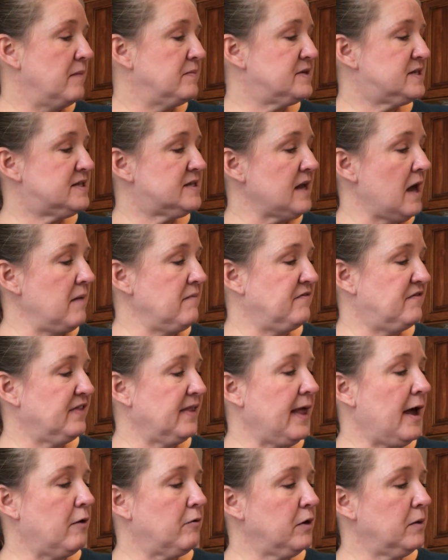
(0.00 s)
Some
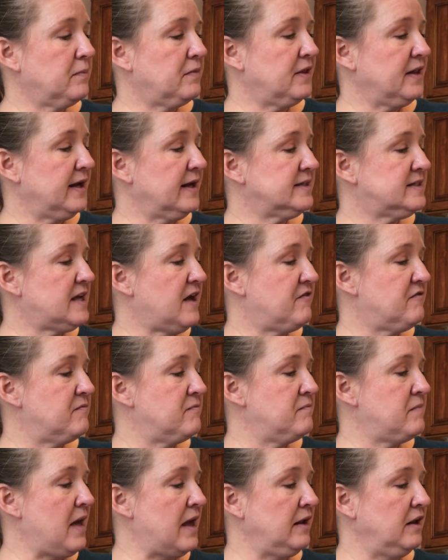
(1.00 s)
flowering plants have
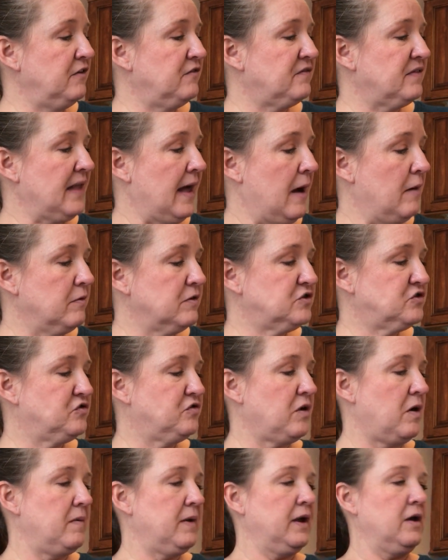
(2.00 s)
many flowers
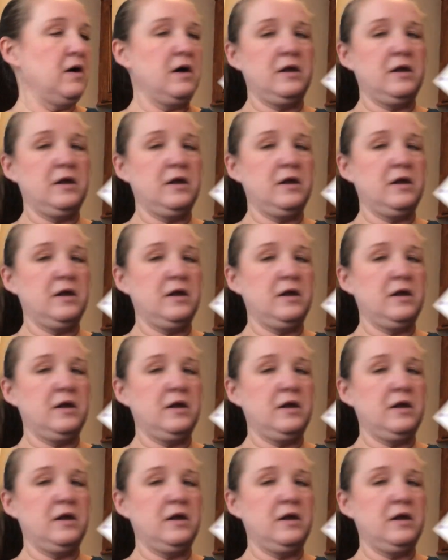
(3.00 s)
growing